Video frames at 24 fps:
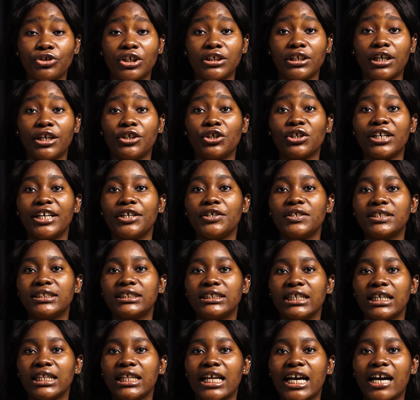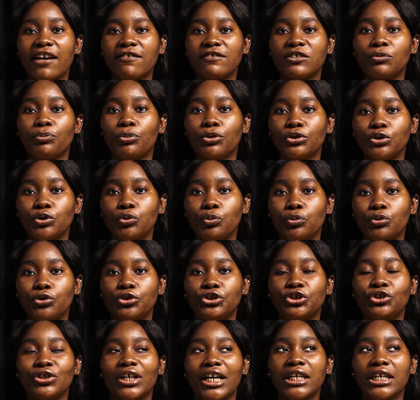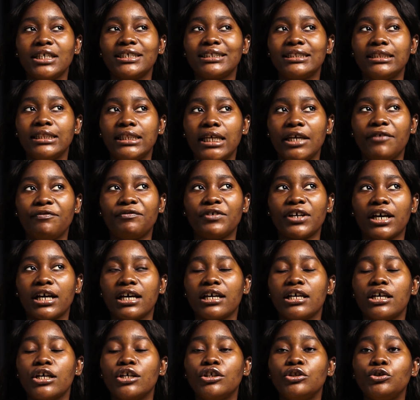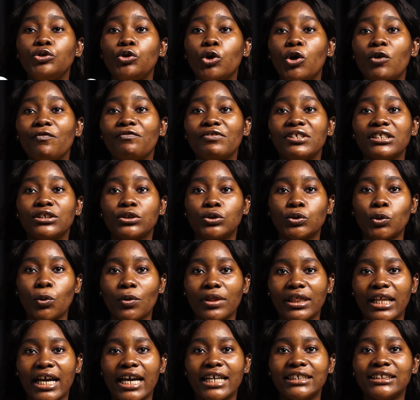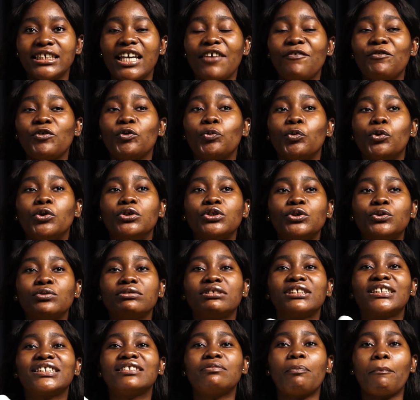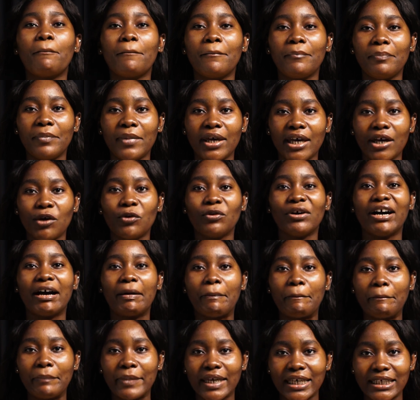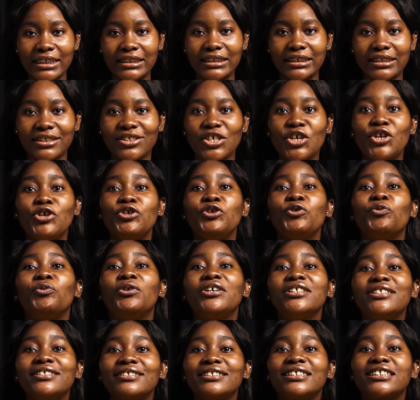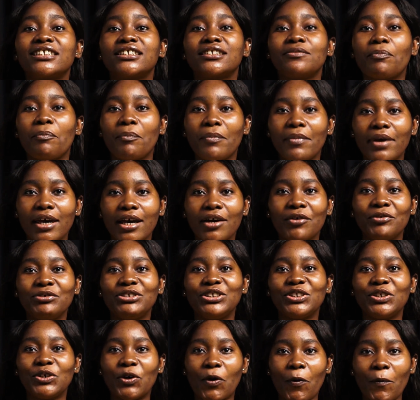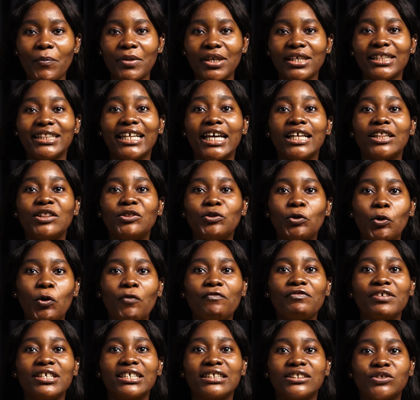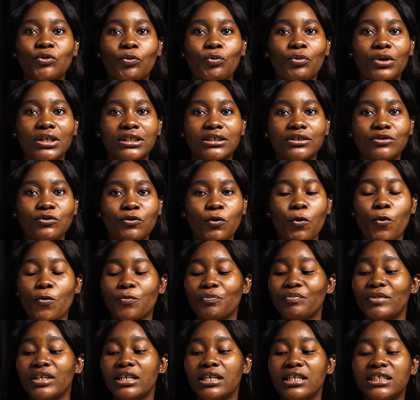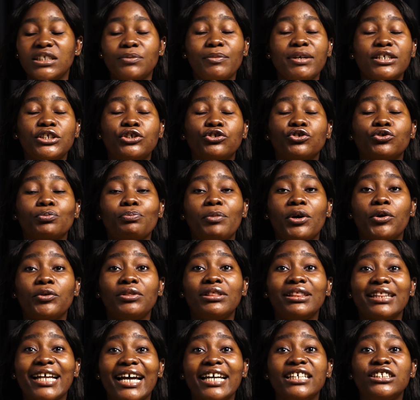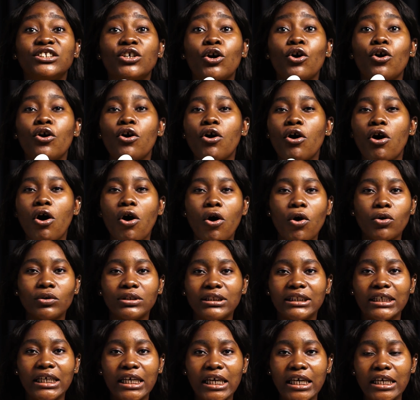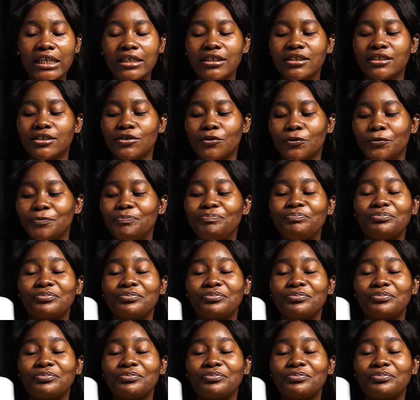Rather, you can use St.IVES body wash. You use Nivea. Dove is so nice. If you want to smell amazing, you want to smell yummy, then Dove is the way to go. It makes you smell nice all day. So